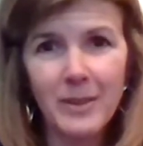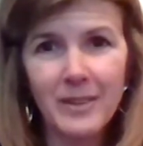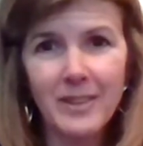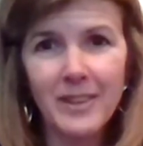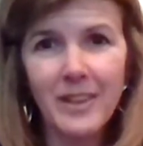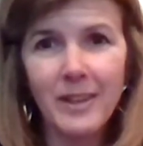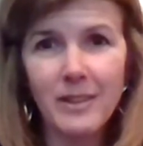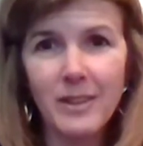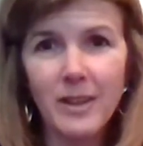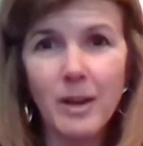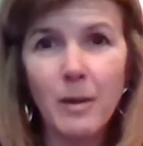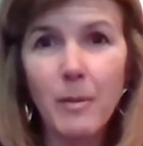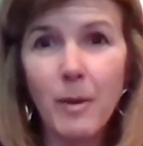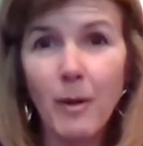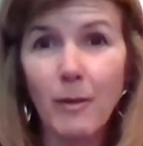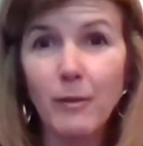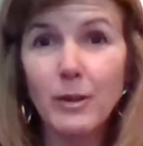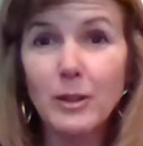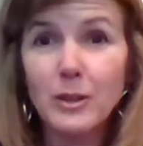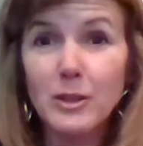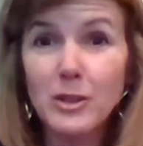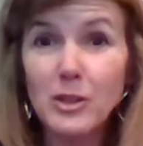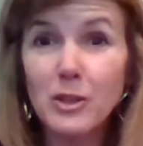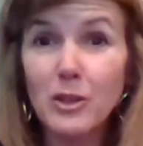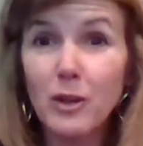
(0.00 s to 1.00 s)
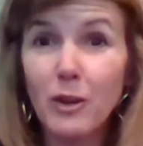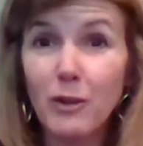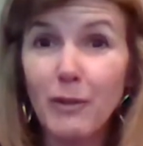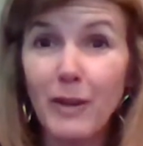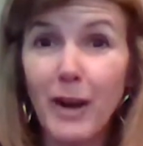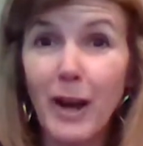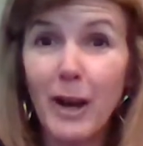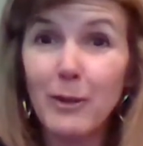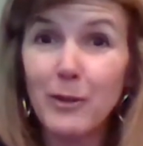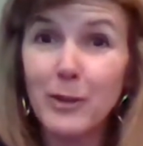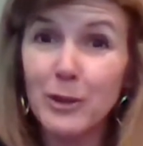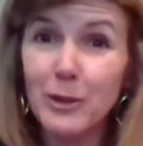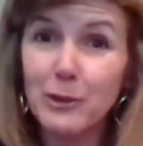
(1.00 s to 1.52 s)
They'd come over and serve
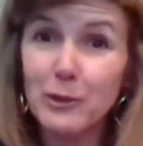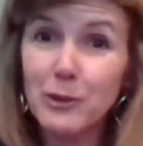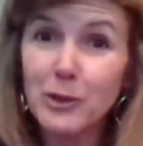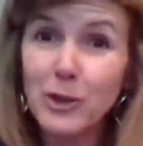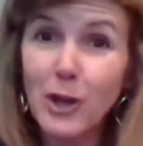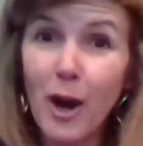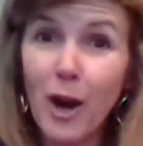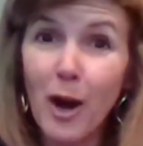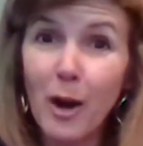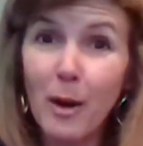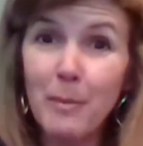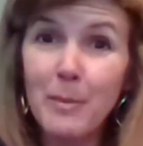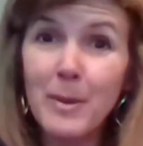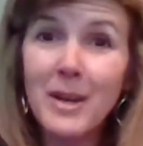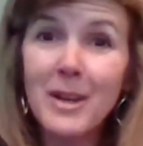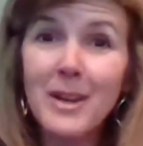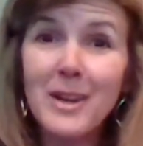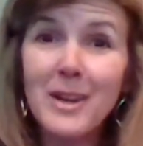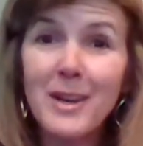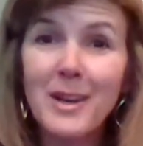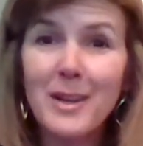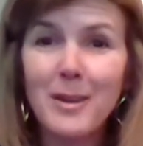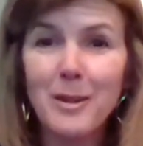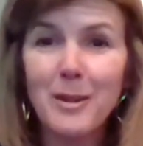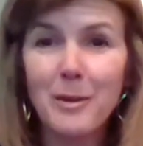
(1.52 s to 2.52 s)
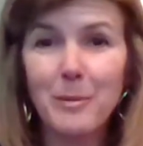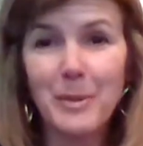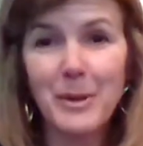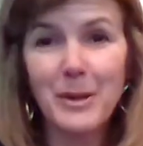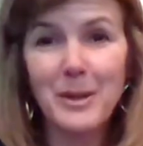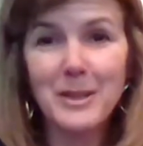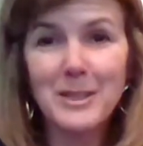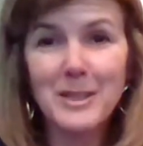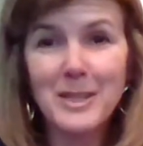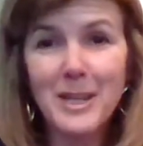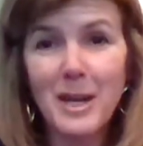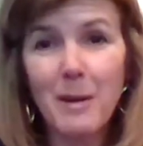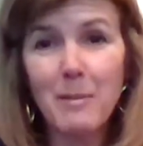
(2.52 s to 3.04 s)
out their job, their period
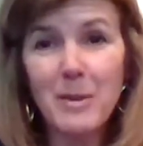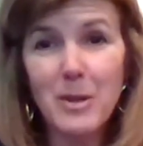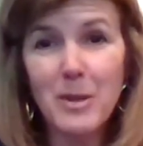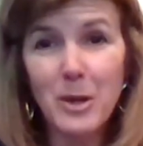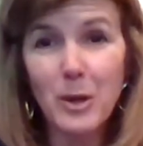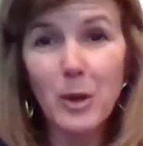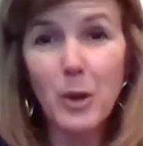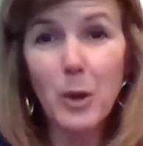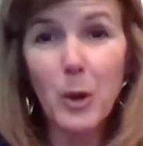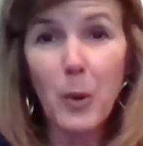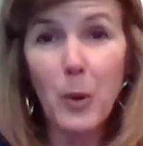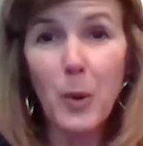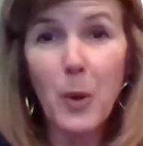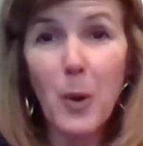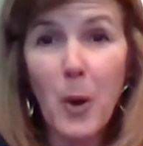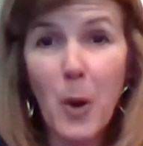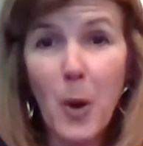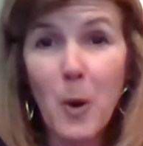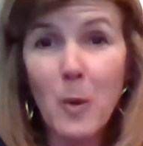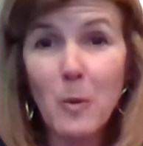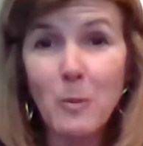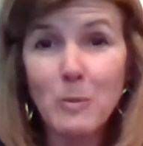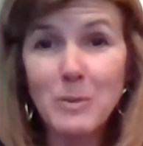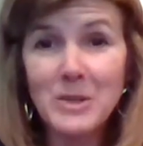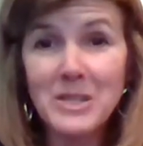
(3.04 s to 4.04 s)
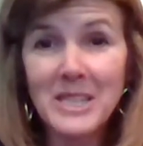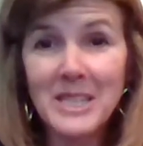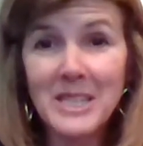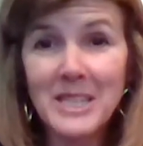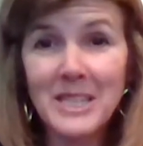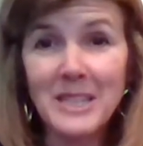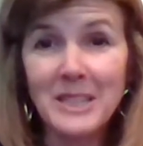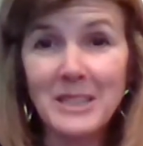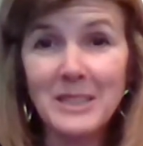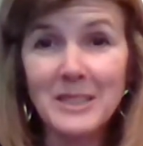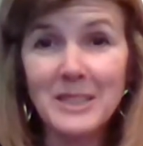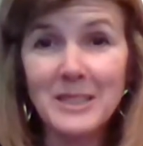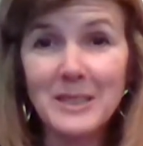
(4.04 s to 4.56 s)
of time, and then go home to
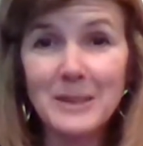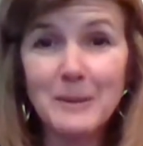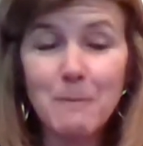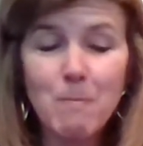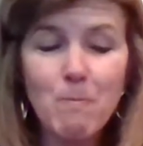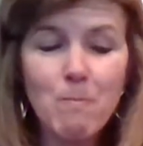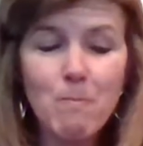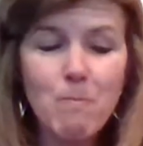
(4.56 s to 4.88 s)
England.